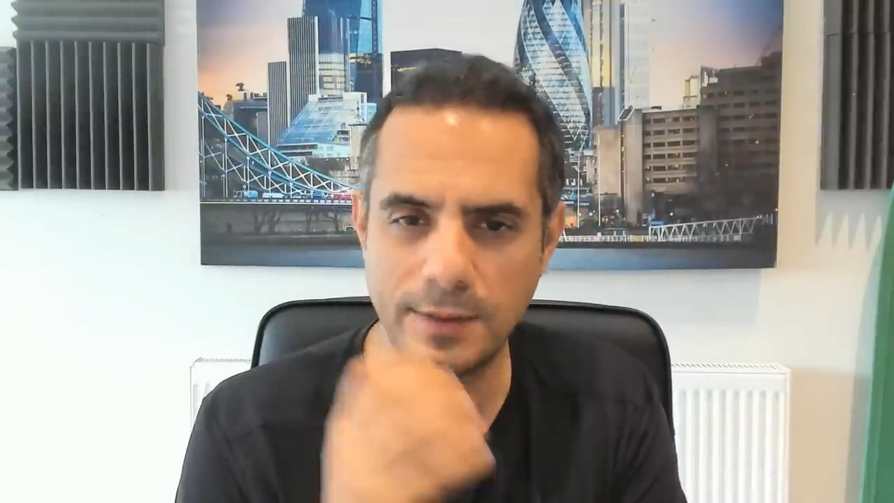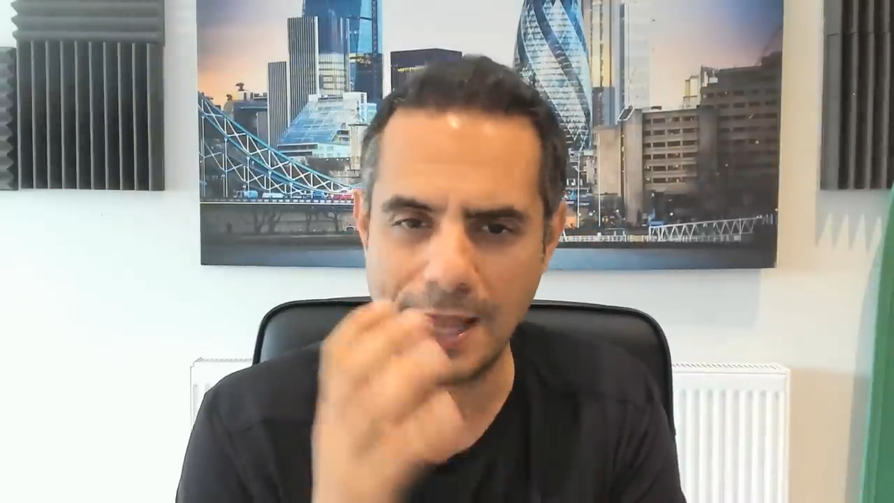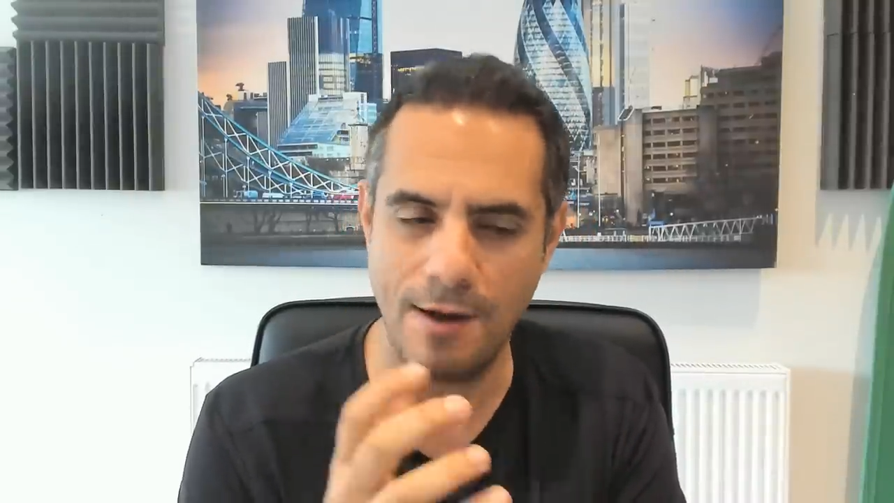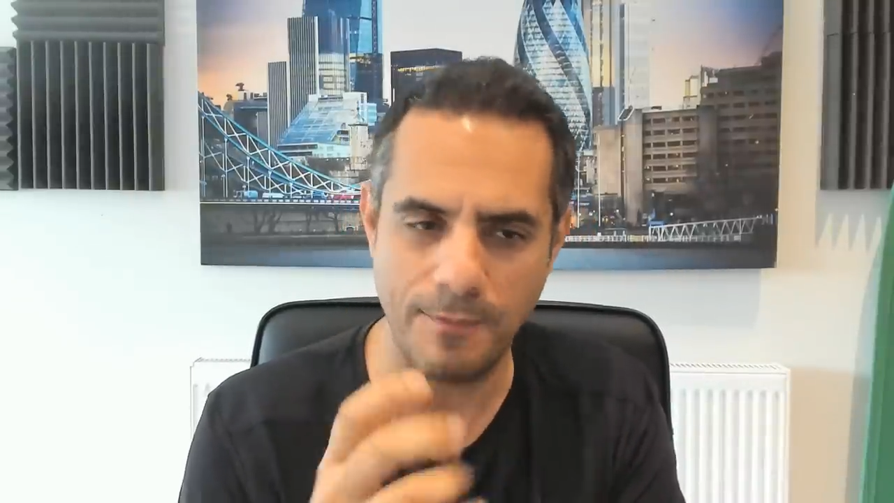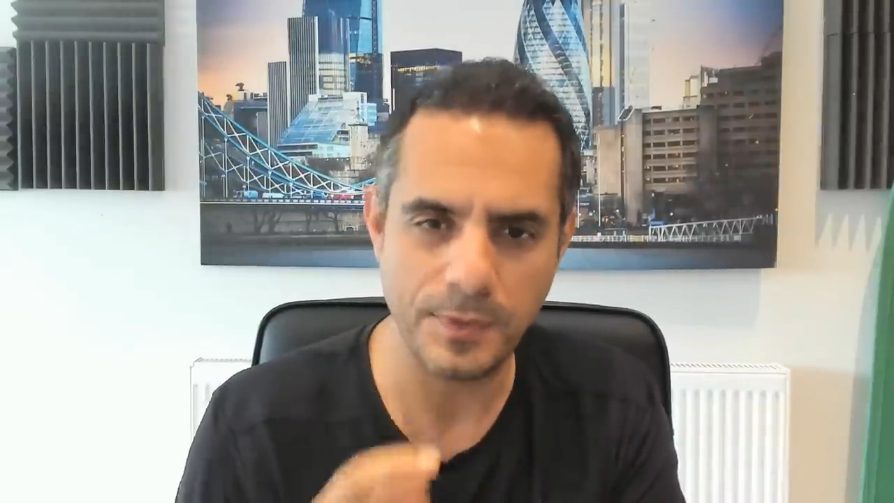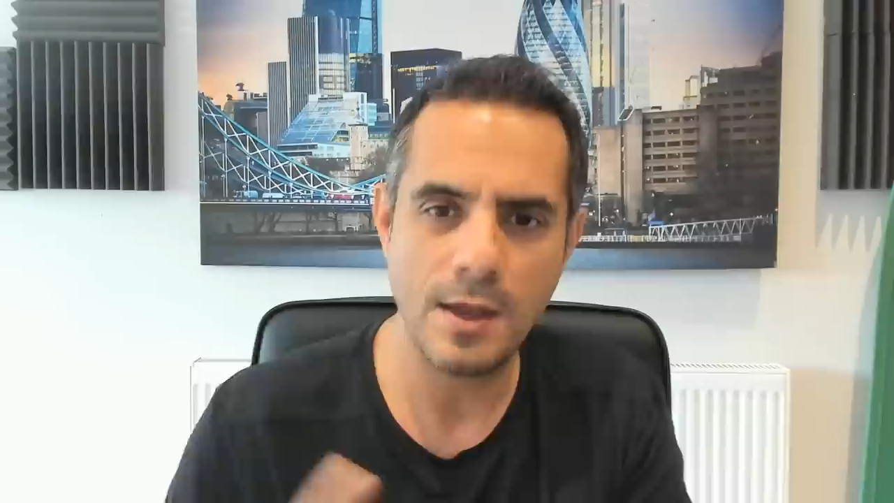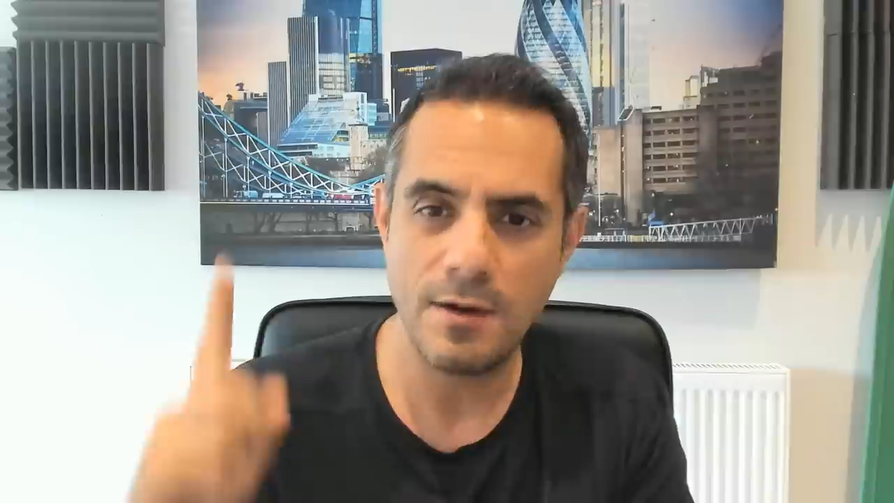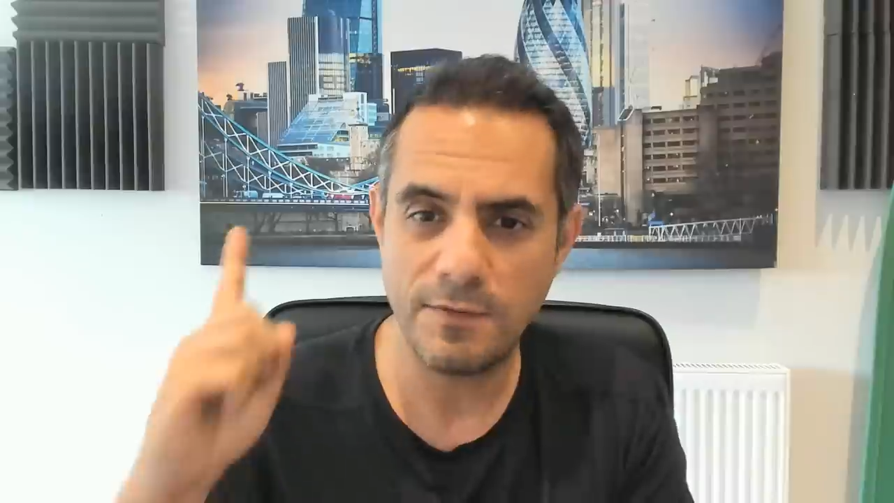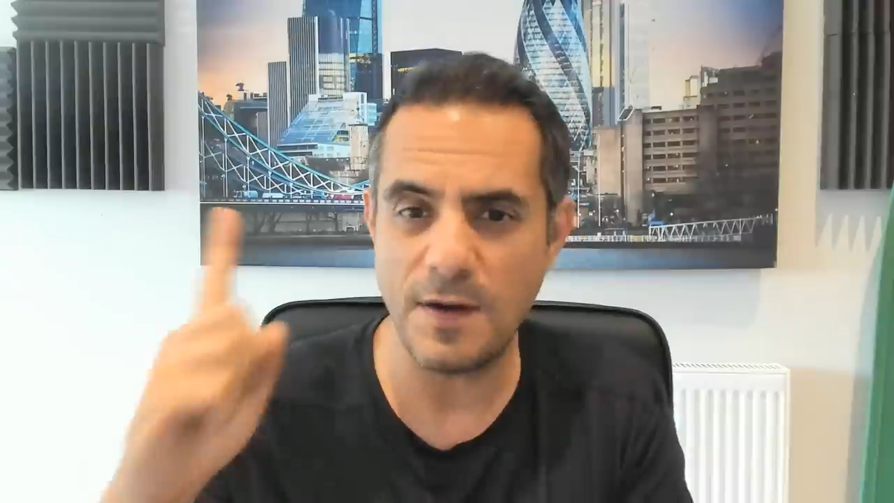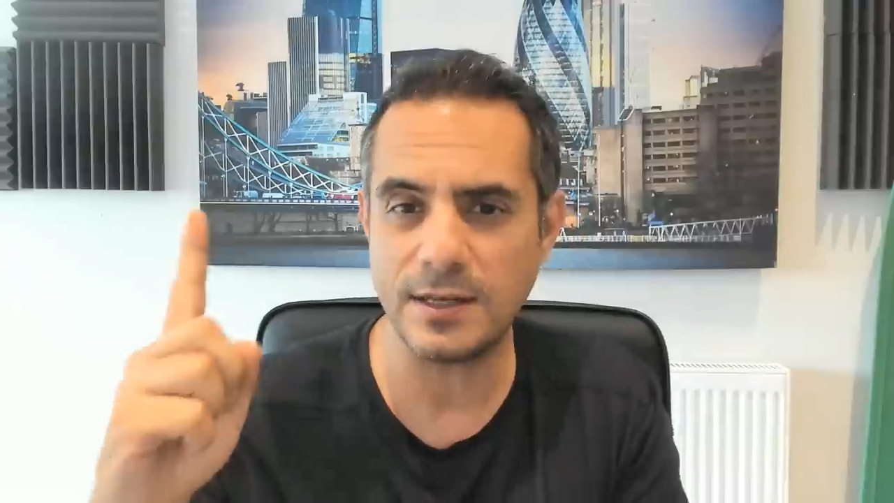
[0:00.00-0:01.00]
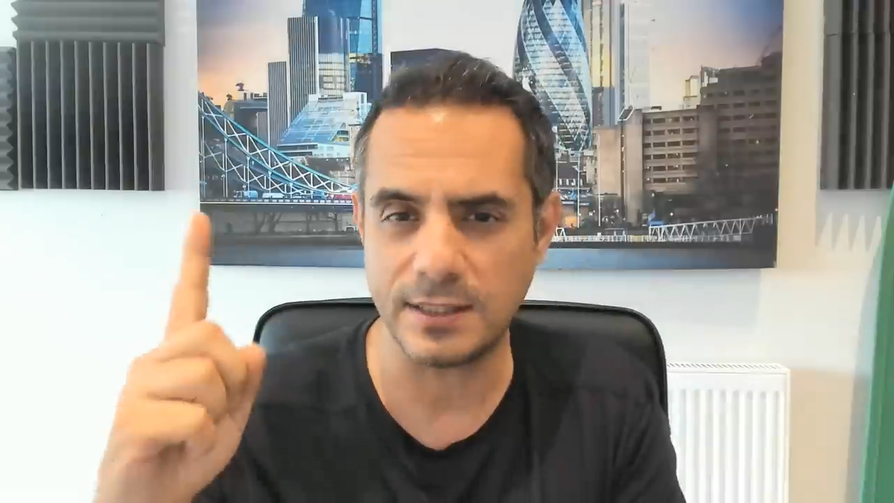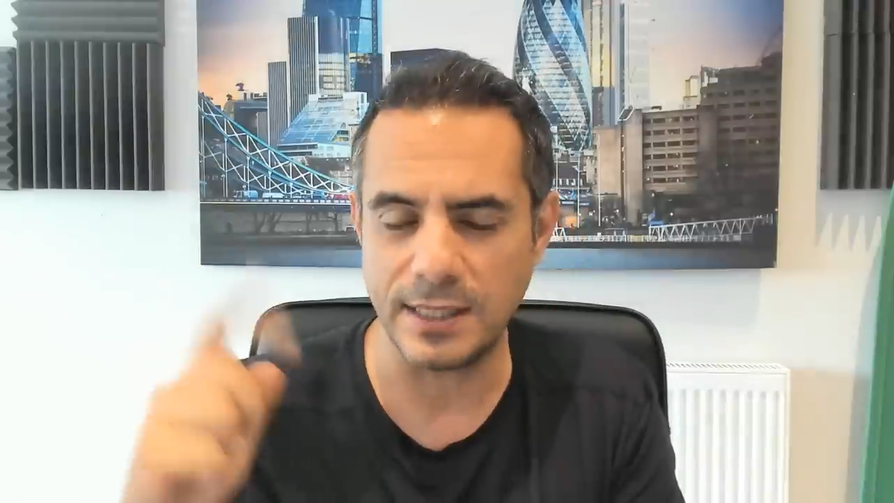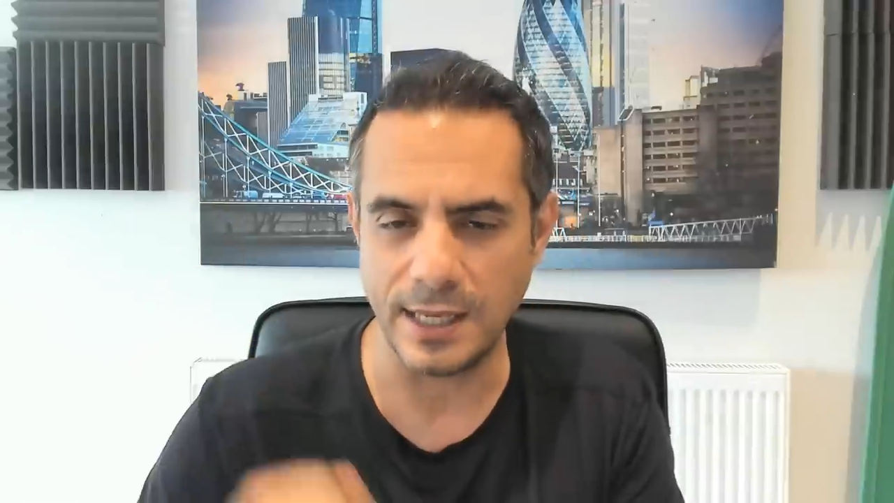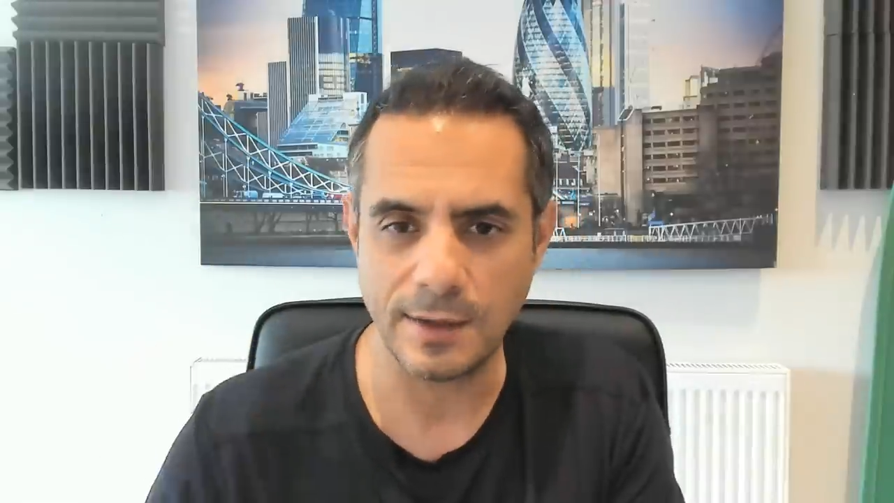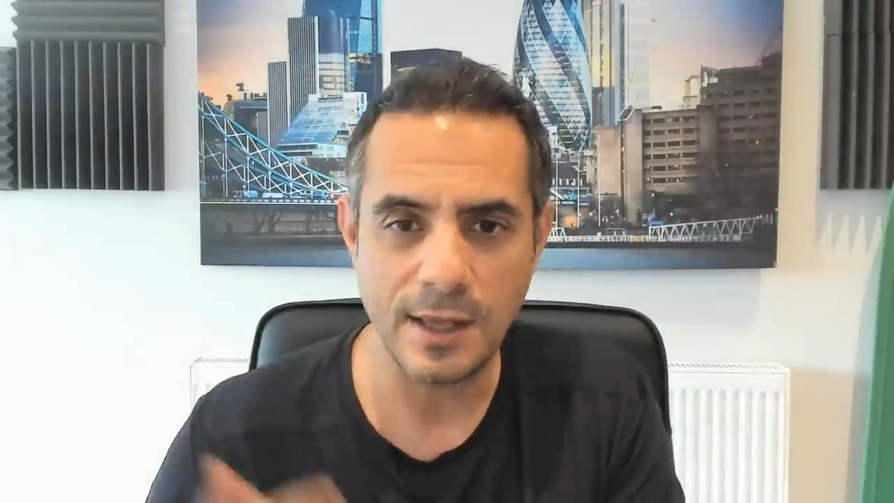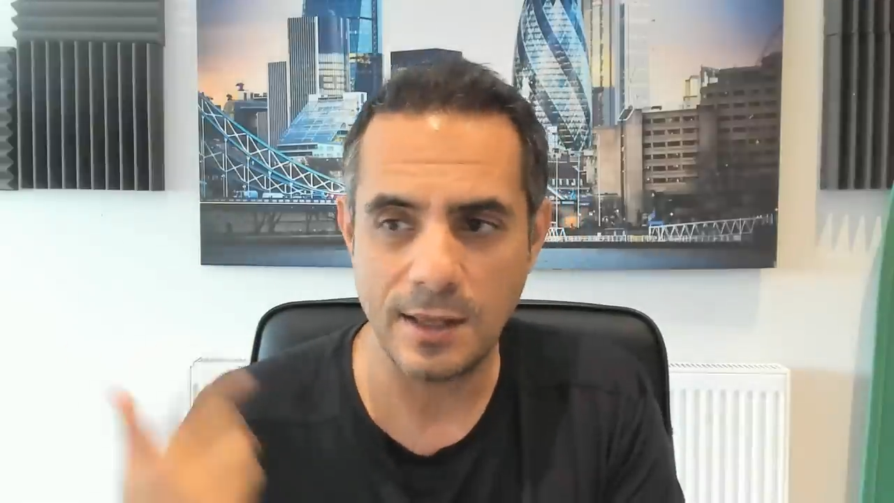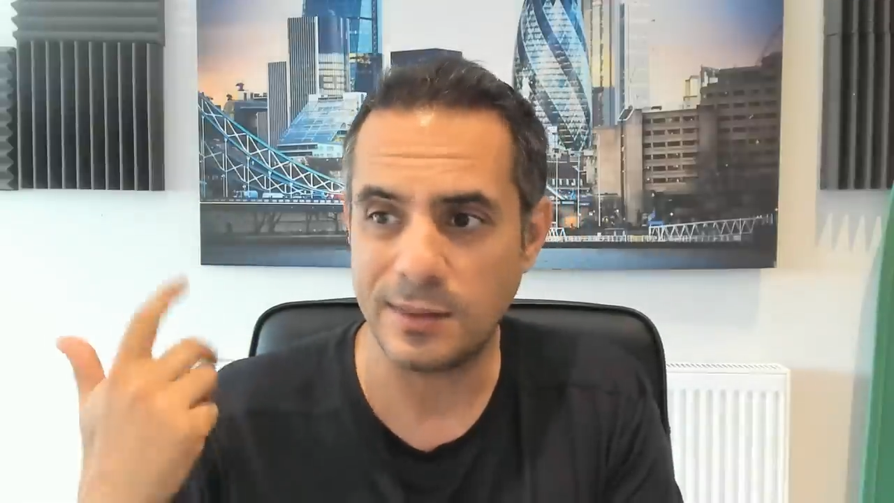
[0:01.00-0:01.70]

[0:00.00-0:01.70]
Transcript: Now, first thing,